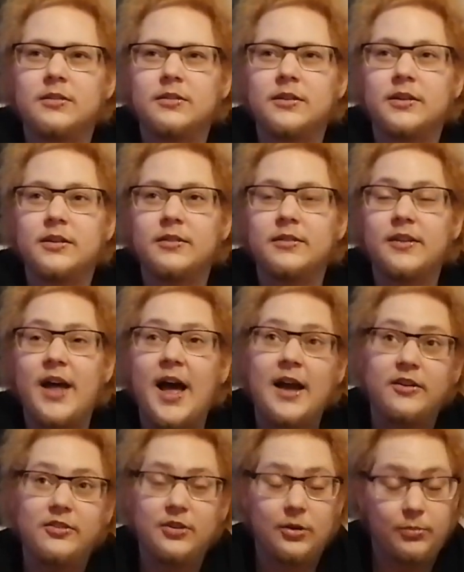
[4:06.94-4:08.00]
And
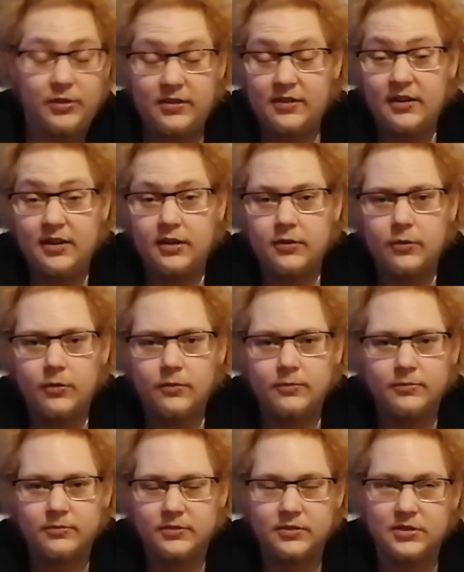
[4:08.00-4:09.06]
actually we see
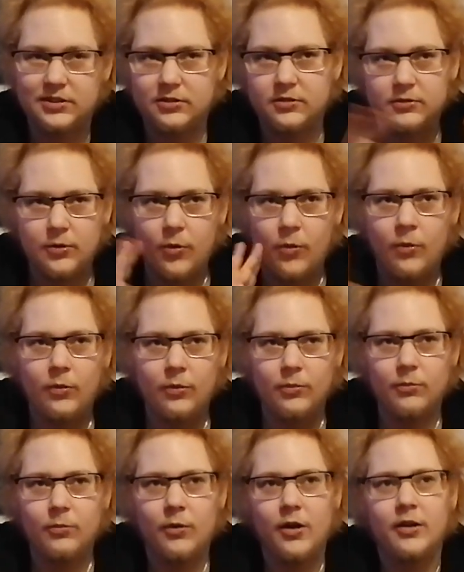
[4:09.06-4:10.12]
this all
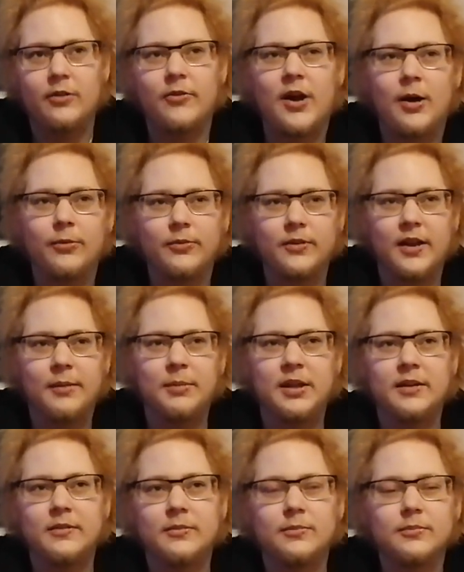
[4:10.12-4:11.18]
world round. I
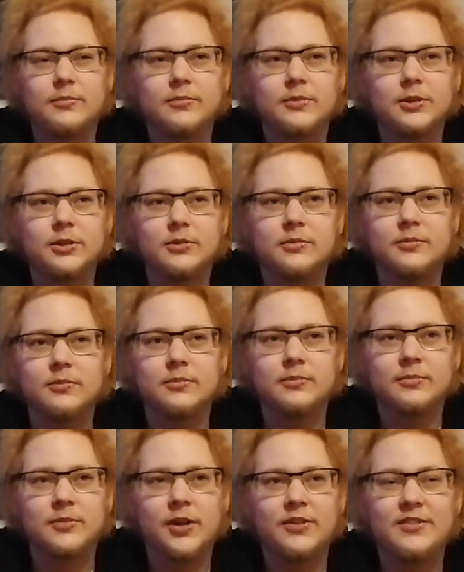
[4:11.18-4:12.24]
mean,
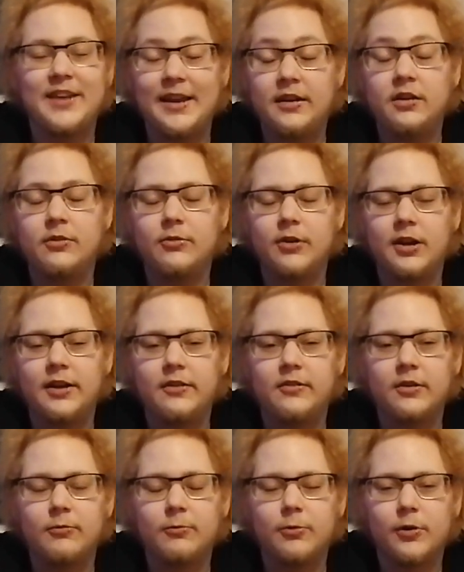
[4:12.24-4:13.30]
just taking
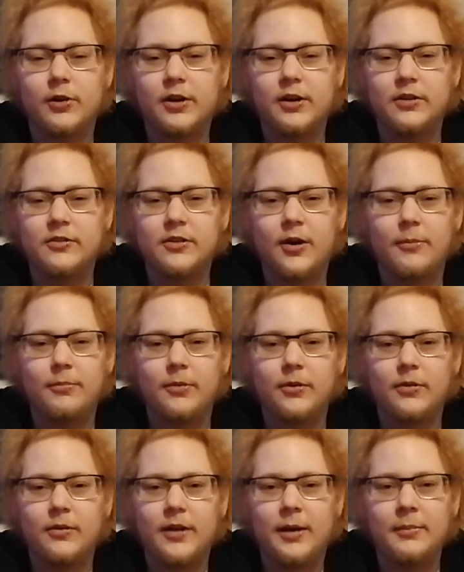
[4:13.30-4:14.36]
religion for an
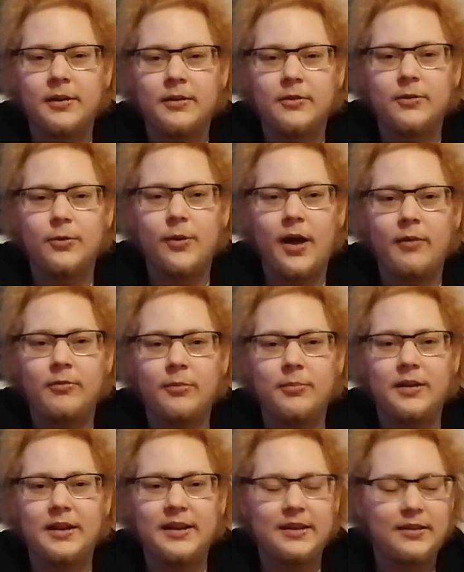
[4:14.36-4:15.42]
example. I mean, whoever
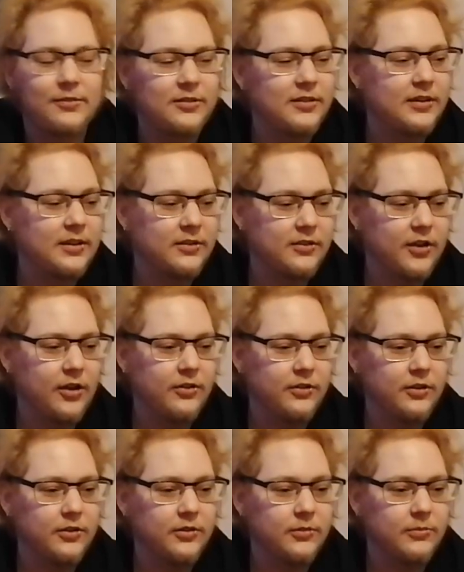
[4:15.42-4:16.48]
believes in a
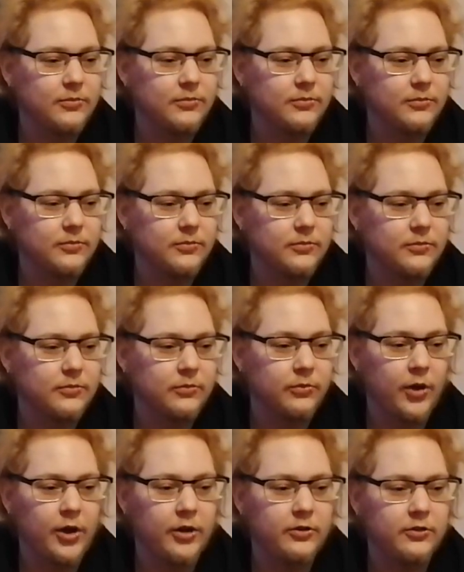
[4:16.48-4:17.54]
certain
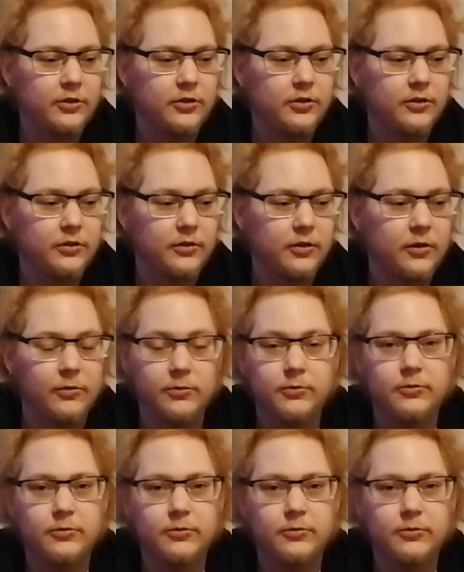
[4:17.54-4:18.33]
version of